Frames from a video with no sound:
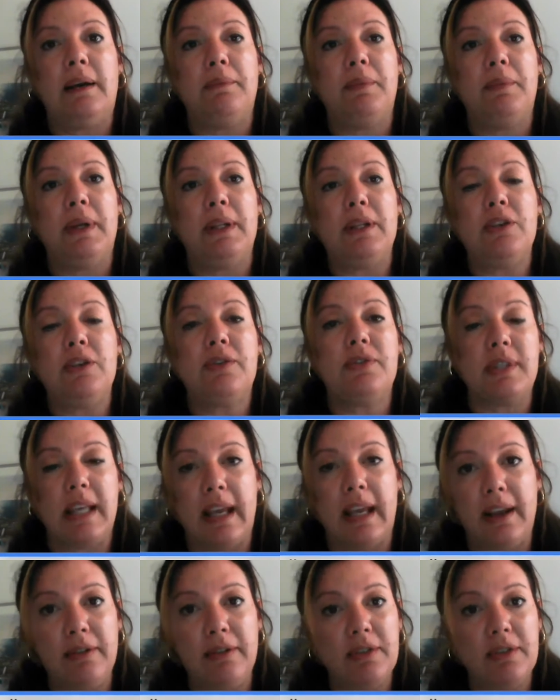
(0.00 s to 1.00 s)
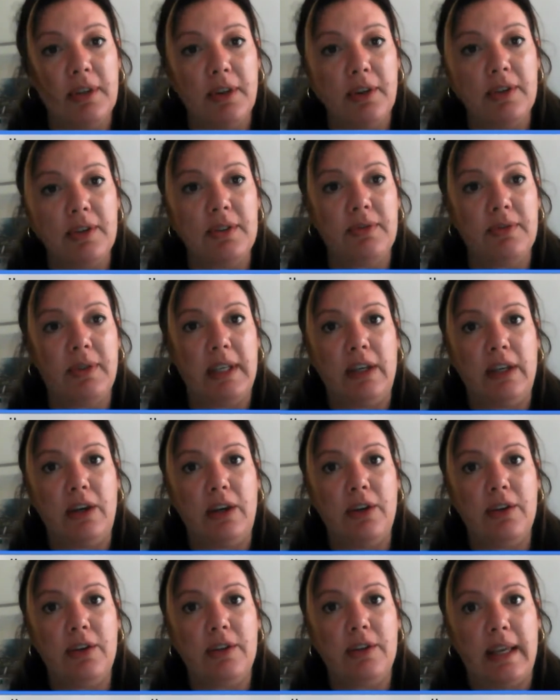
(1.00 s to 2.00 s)
when you've saved those
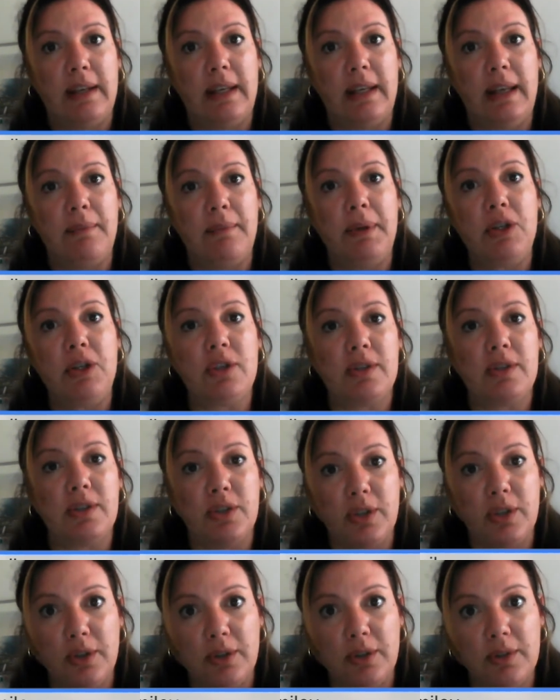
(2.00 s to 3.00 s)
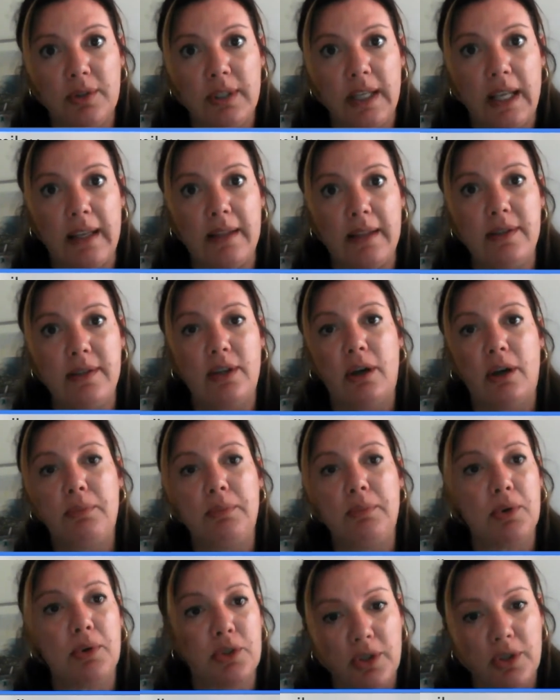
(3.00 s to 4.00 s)
videos and images to your
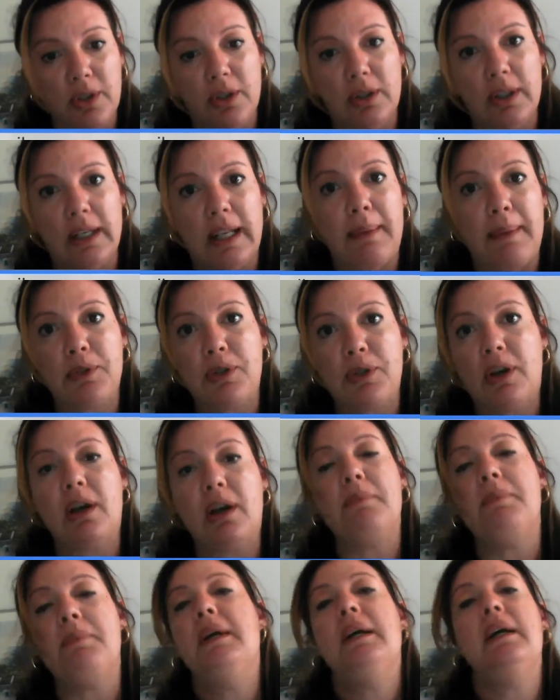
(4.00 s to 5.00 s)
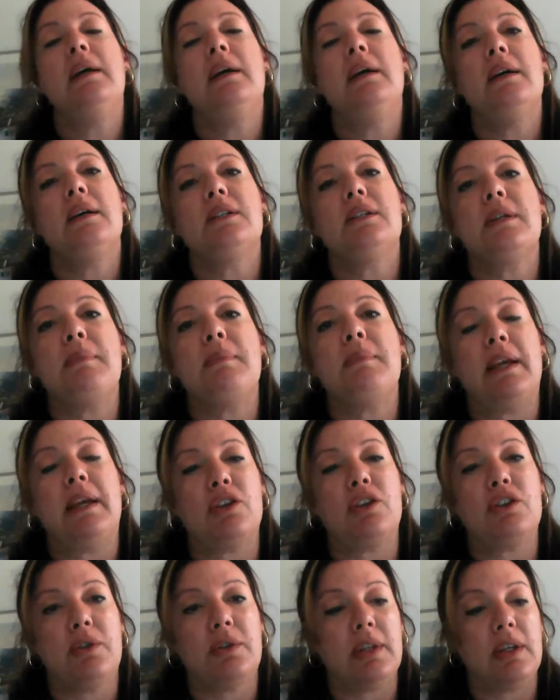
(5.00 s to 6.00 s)
desktop or to your laptop, to make
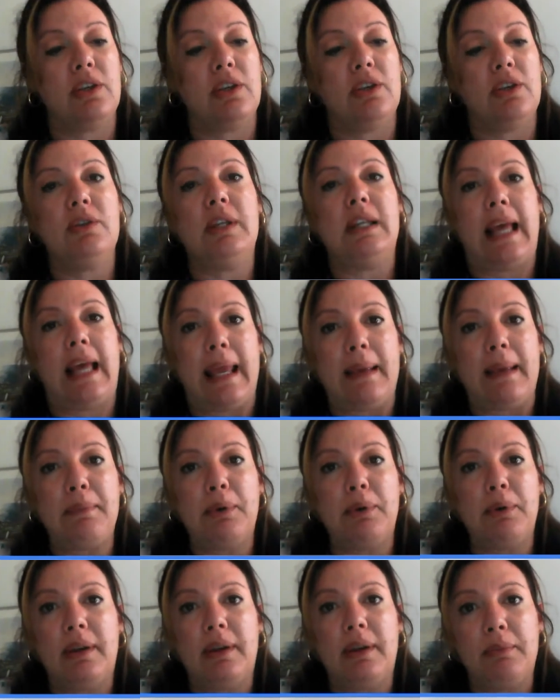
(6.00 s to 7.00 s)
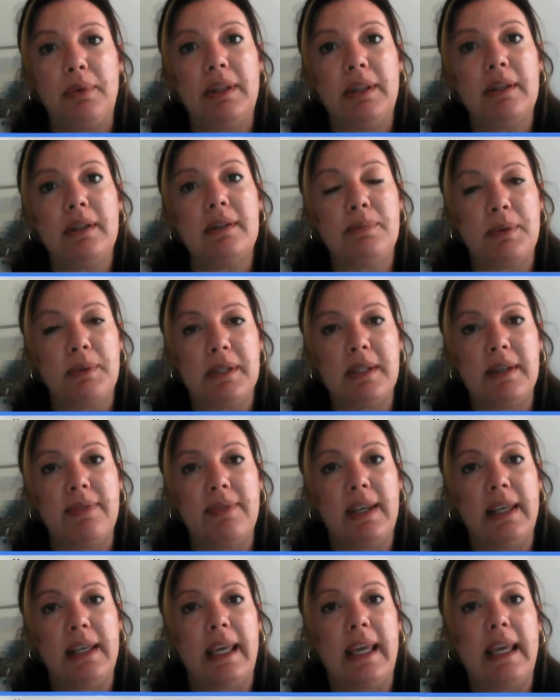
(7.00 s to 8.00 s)
sure that you label them with the
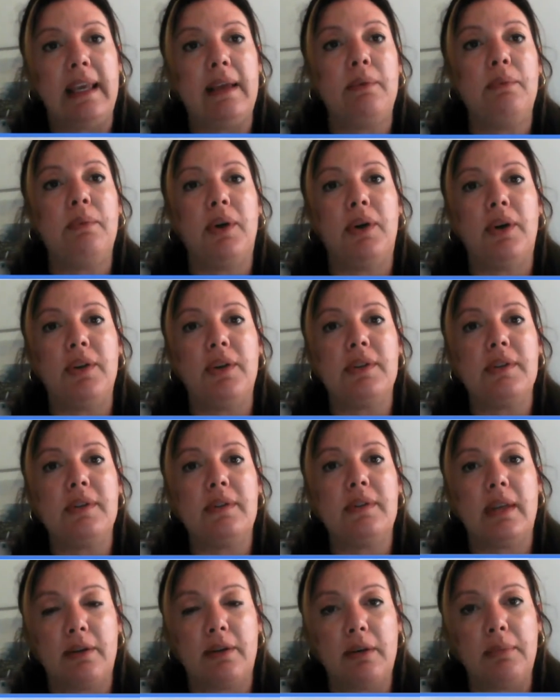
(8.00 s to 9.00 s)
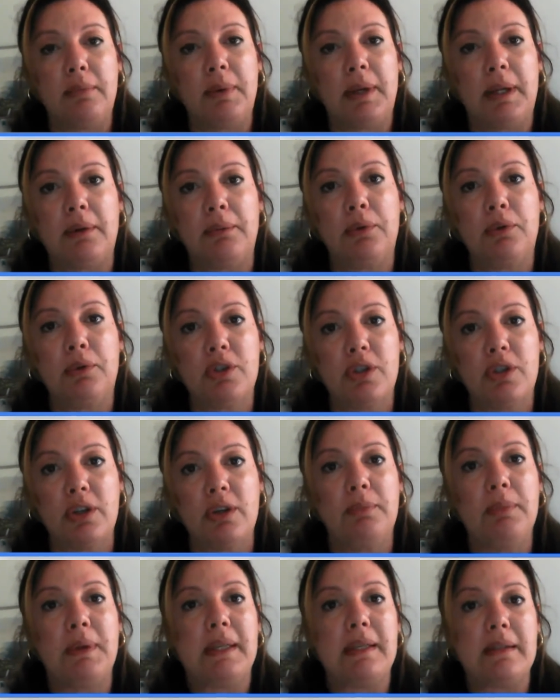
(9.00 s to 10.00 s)
specific keywords that are applicable to
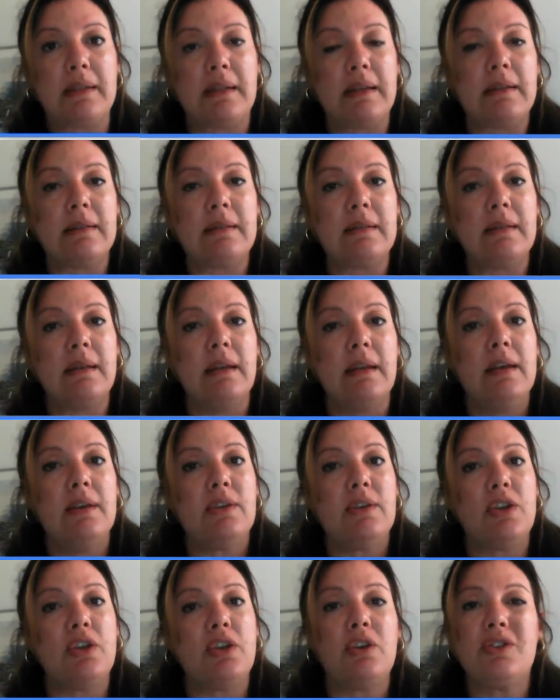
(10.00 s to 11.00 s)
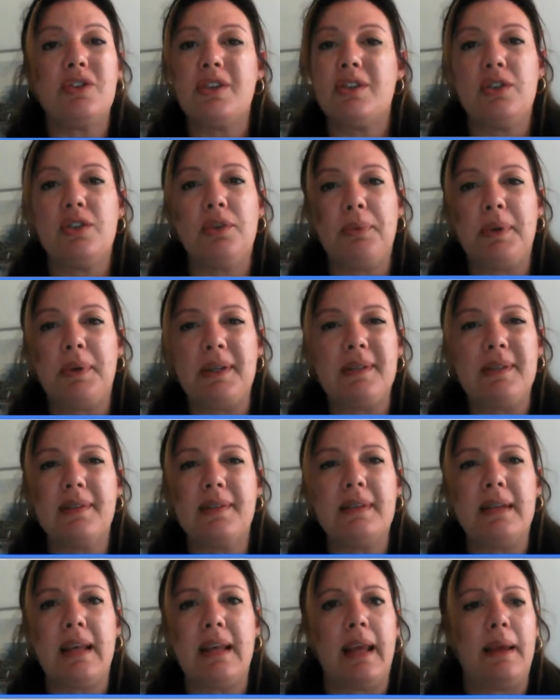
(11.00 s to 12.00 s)
your business. So not just your
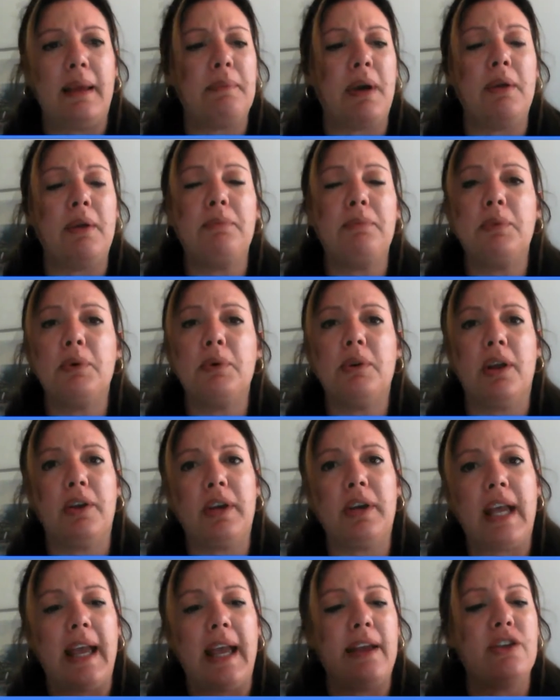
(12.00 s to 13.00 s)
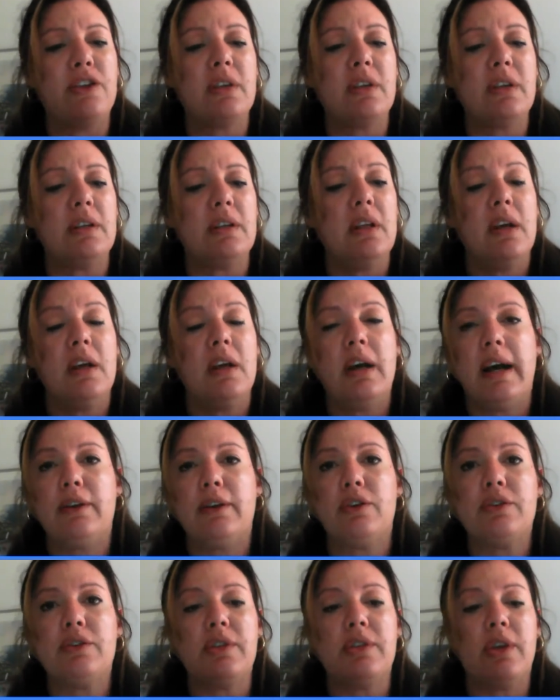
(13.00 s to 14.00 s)
business name. I put location. I'd
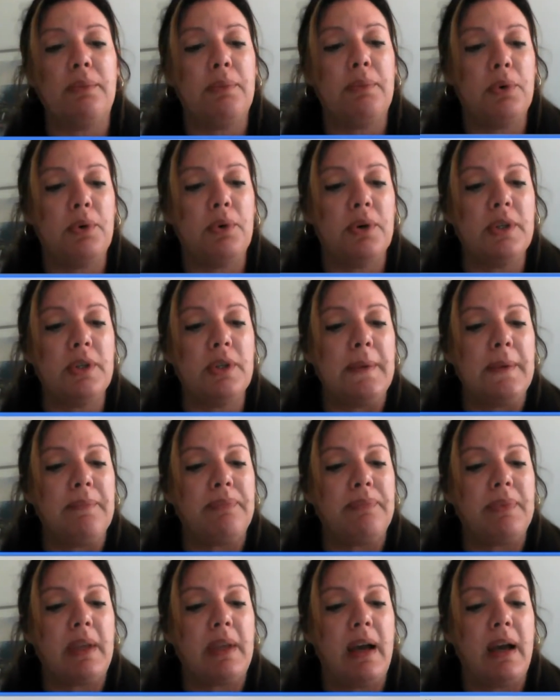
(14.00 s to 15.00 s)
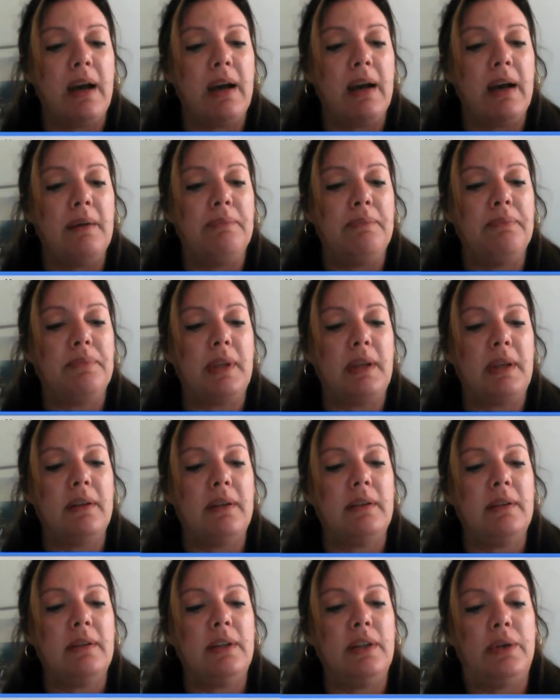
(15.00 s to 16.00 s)
also put
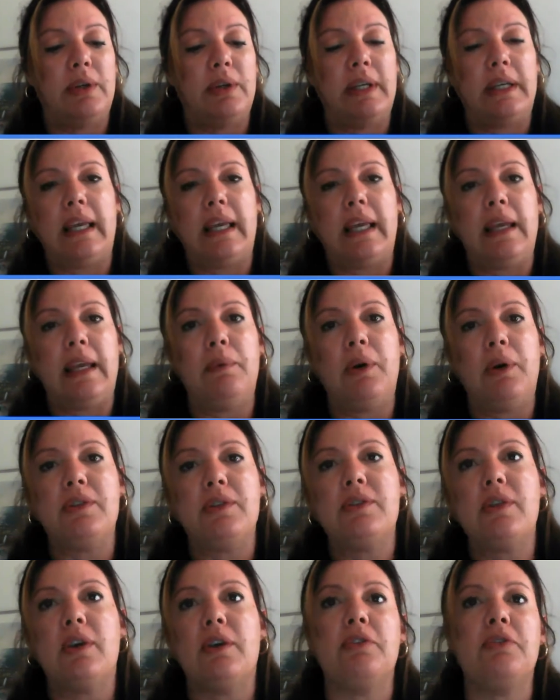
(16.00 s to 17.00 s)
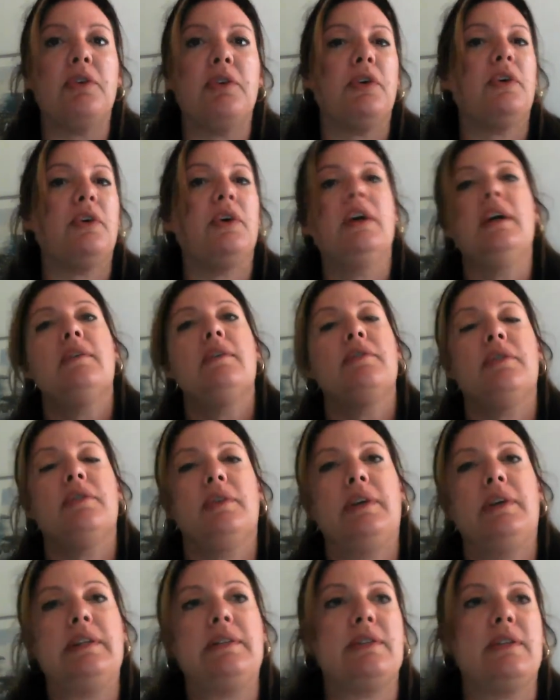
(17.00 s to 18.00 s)
a keyword. So for
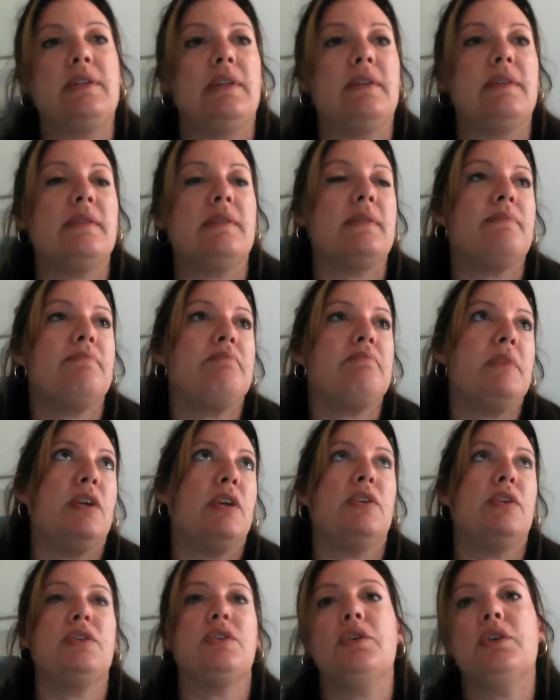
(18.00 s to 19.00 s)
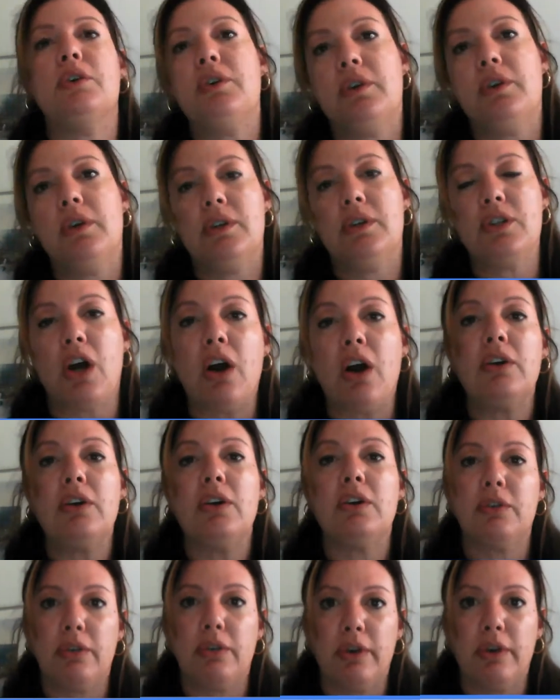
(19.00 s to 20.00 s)
instance,
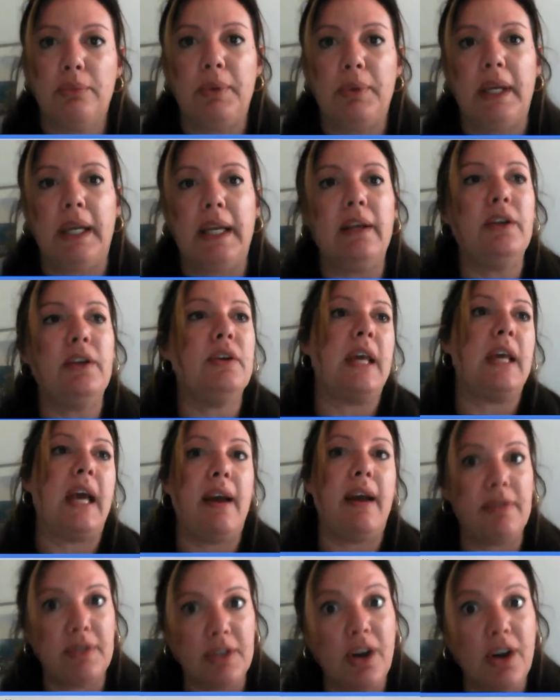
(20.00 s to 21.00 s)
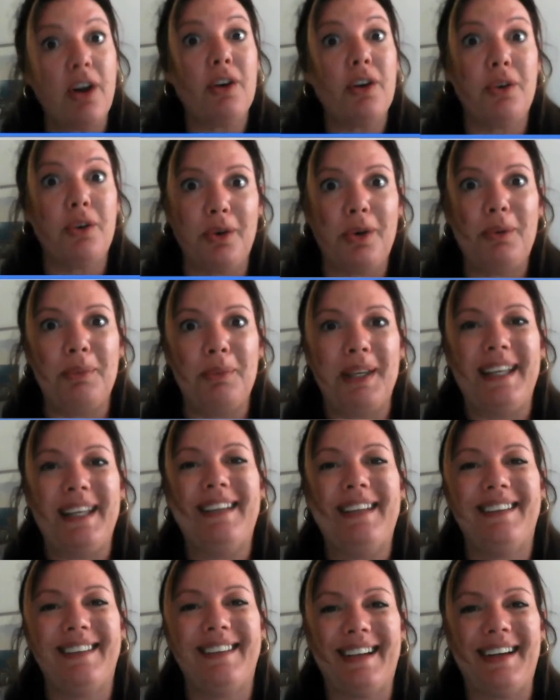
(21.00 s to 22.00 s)
dog grooming, you'd have dog
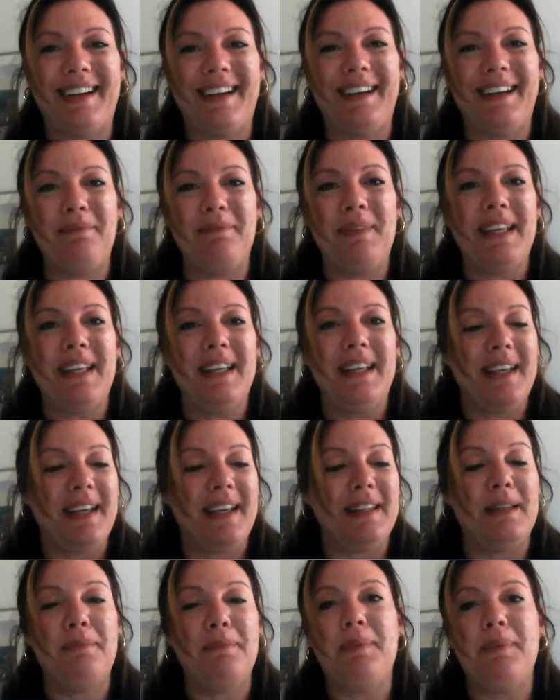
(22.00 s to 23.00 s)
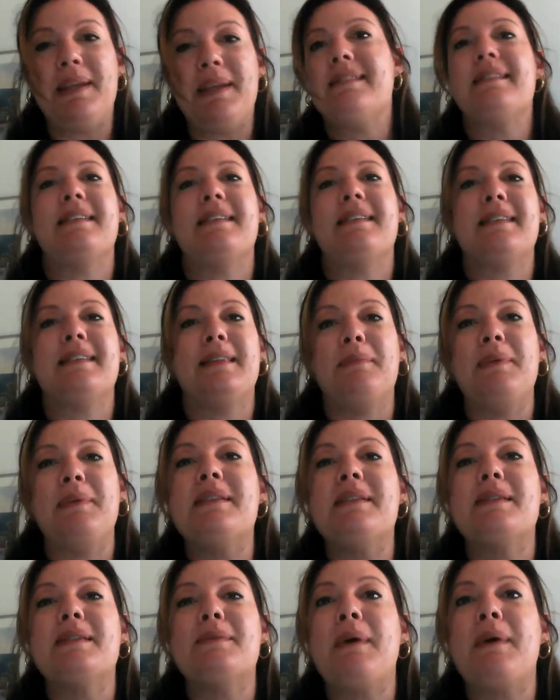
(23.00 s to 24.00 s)
grooming in the business, and the
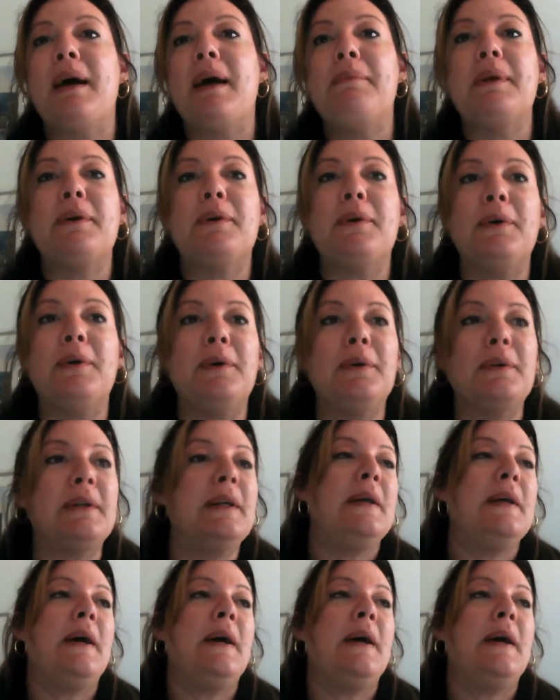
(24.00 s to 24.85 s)
business might be called